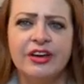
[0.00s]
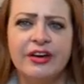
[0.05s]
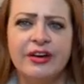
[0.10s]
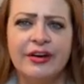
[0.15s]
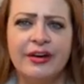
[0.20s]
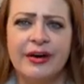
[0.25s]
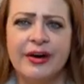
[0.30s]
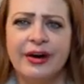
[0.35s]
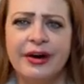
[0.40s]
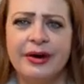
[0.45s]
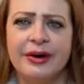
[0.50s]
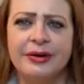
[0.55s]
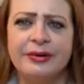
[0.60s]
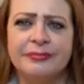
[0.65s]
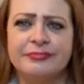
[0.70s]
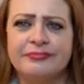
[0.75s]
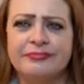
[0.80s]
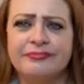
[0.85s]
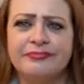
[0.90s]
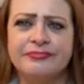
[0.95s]

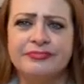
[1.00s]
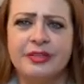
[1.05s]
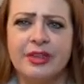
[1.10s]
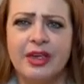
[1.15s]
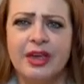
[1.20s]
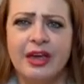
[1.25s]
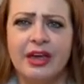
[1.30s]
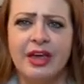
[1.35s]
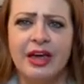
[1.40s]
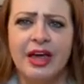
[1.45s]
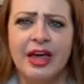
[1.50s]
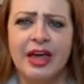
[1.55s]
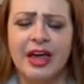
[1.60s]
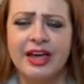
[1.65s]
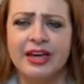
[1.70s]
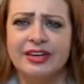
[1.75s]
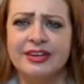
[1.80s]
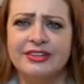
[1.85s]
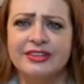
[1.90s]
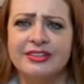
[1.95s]

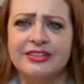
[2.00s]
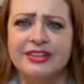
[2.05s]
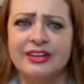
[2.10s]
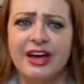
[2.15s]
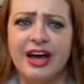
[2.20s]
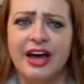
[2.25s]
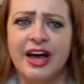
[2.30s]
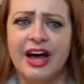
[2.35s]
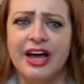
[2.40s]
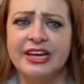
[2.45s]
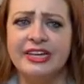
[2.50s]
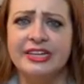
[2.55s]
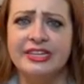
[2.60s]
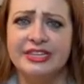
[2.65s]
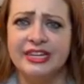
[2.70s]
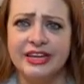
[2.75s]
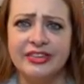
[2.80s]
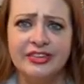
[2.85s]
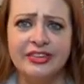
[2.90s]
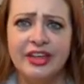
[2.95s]
And I
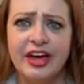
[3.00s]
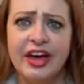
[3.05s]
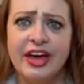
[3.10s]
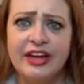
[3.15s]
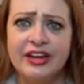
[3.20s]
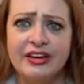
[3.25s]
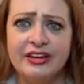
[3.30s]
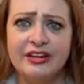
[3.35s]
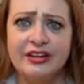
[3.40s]
get that.